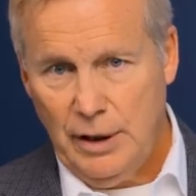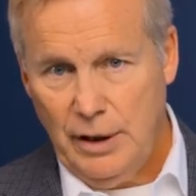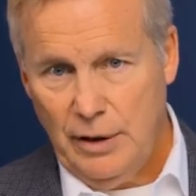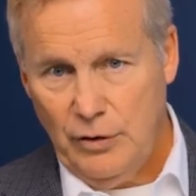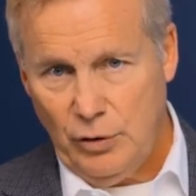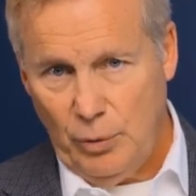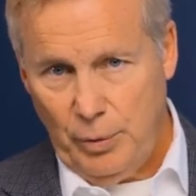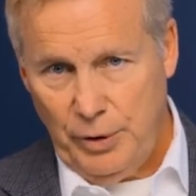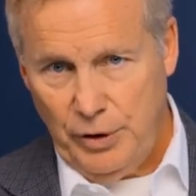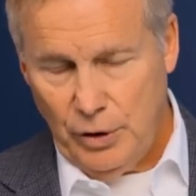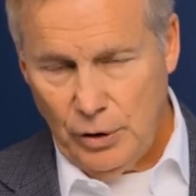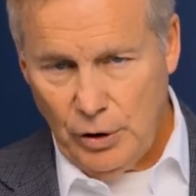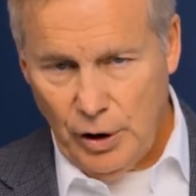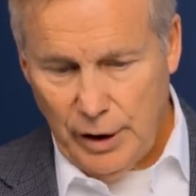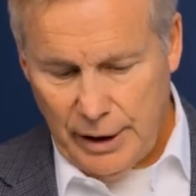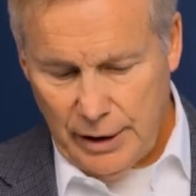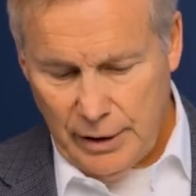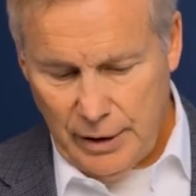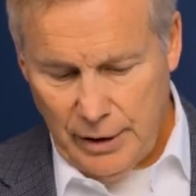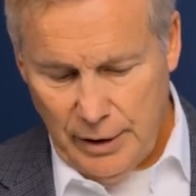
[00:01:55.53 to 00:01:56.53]
So when you
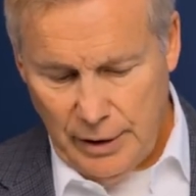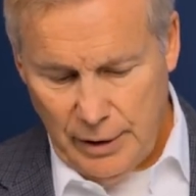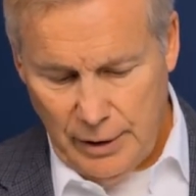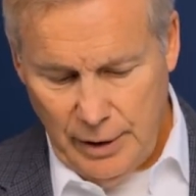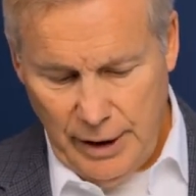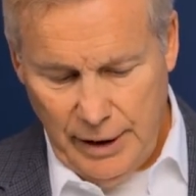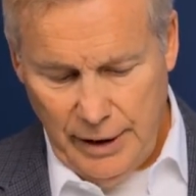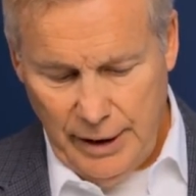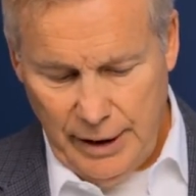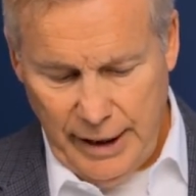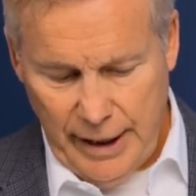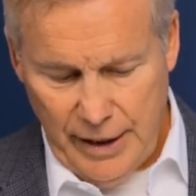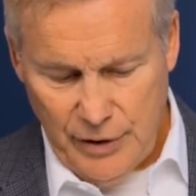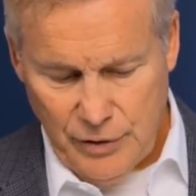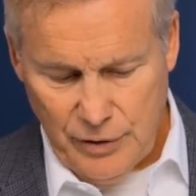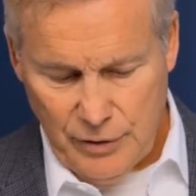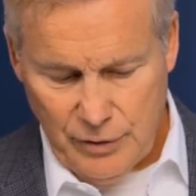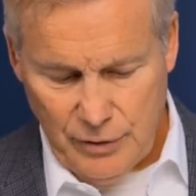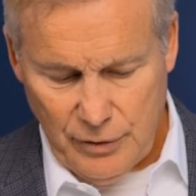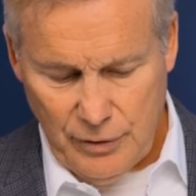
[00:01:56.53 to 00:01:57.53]
look at the
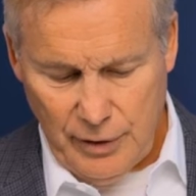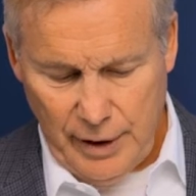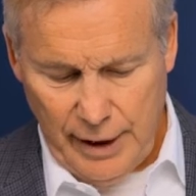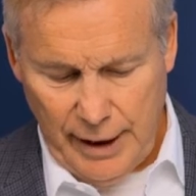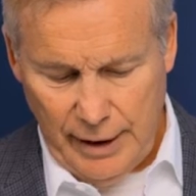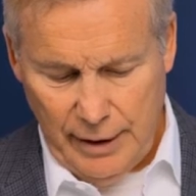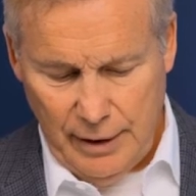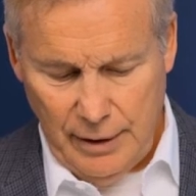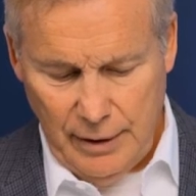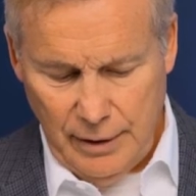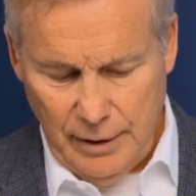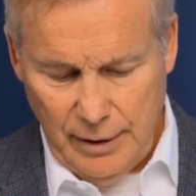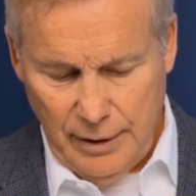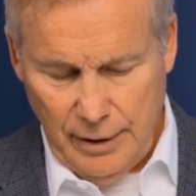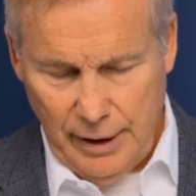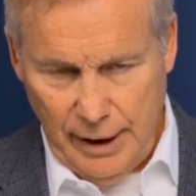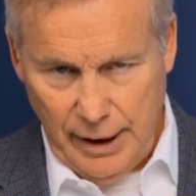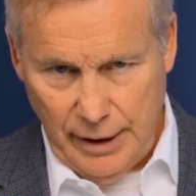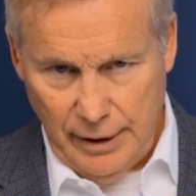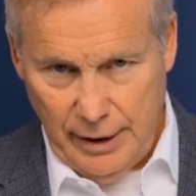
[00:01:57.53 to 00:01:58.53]
indications that
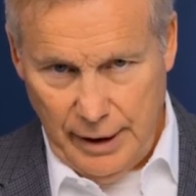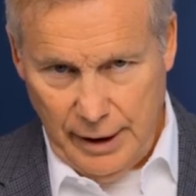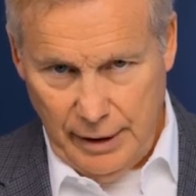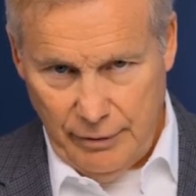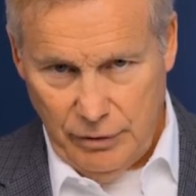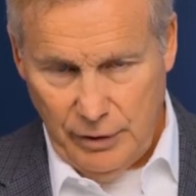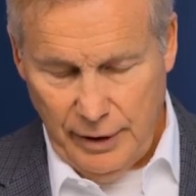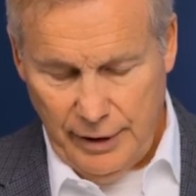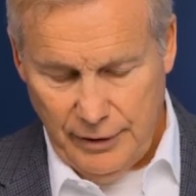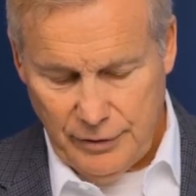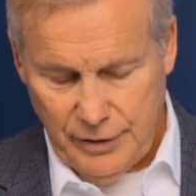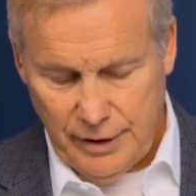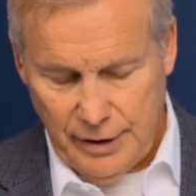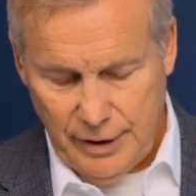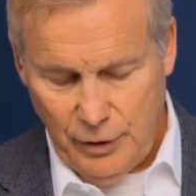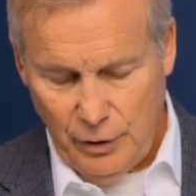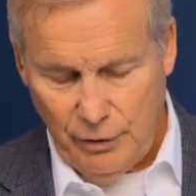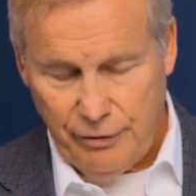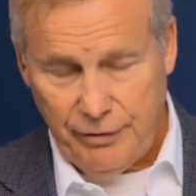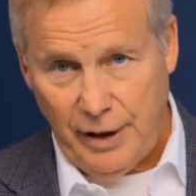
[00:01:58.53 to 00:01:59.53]
they've listed,
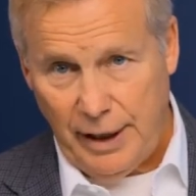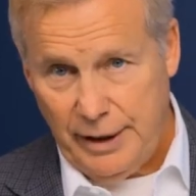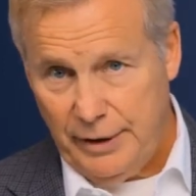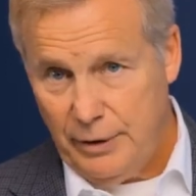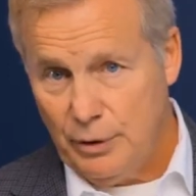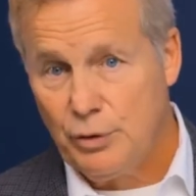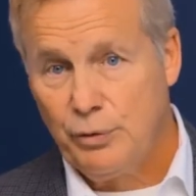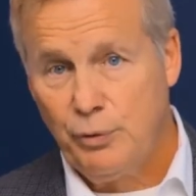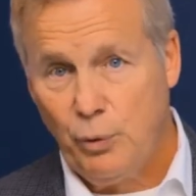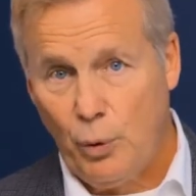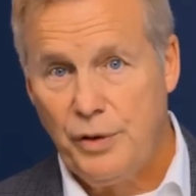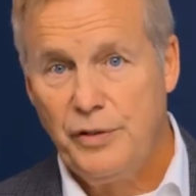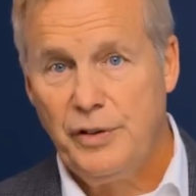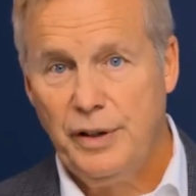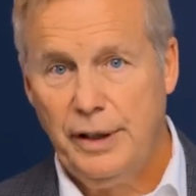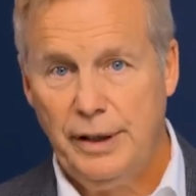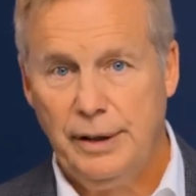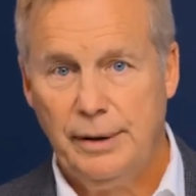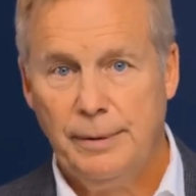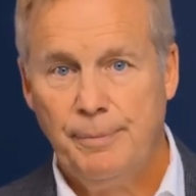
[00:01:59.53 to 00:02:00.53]
you'll find there's
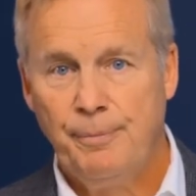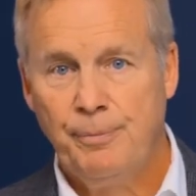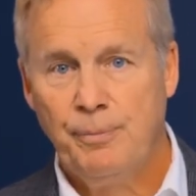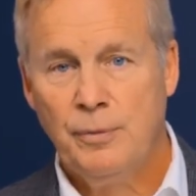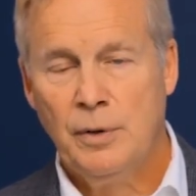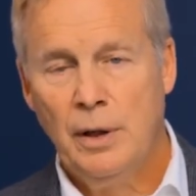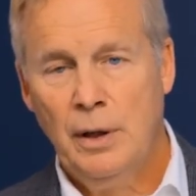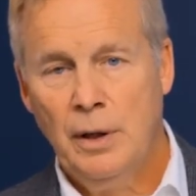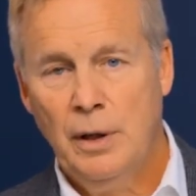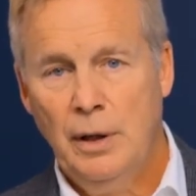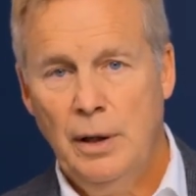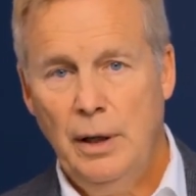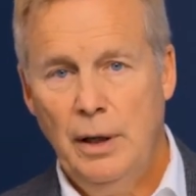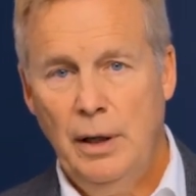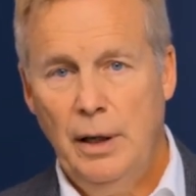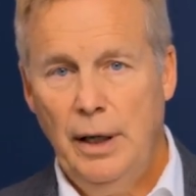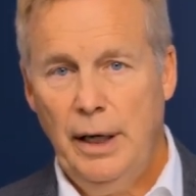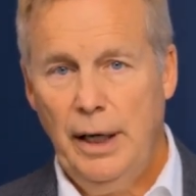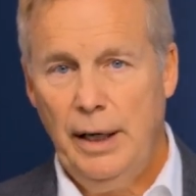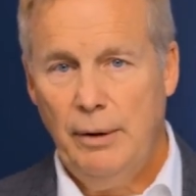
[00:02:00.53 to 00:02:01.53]
14.
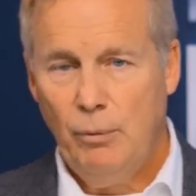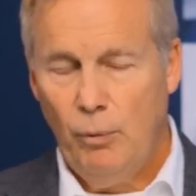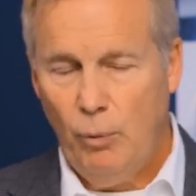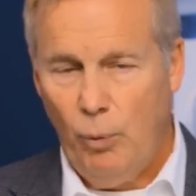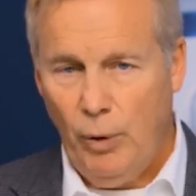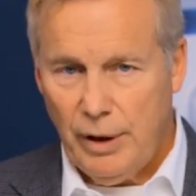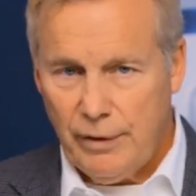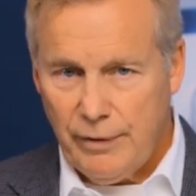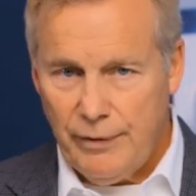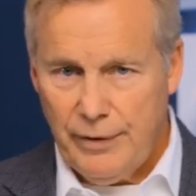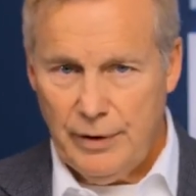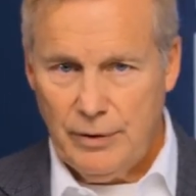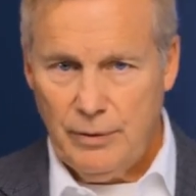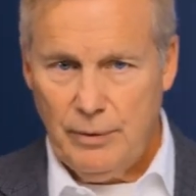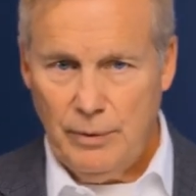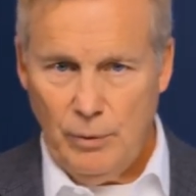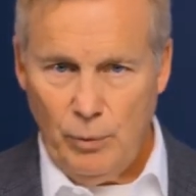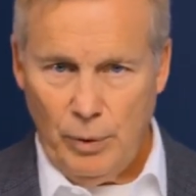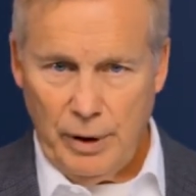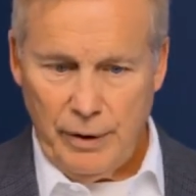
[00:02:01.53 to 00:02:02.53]
And one of
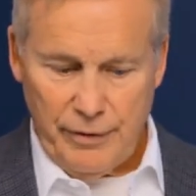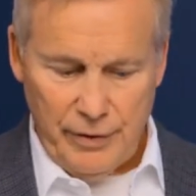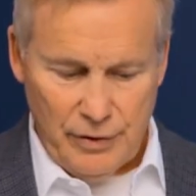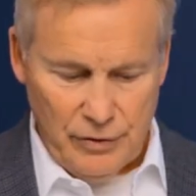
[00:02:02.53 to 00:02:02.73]
the